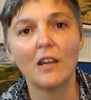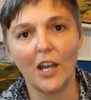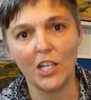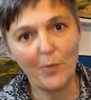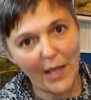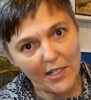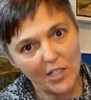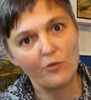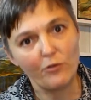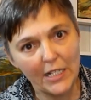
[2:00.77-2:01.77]
and your
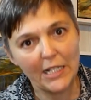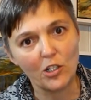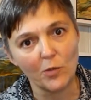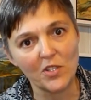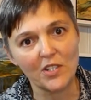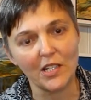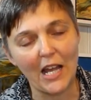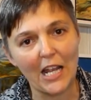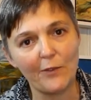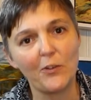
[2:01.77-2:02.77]
painting really comes to
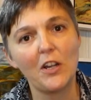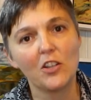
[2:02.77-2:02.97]
life.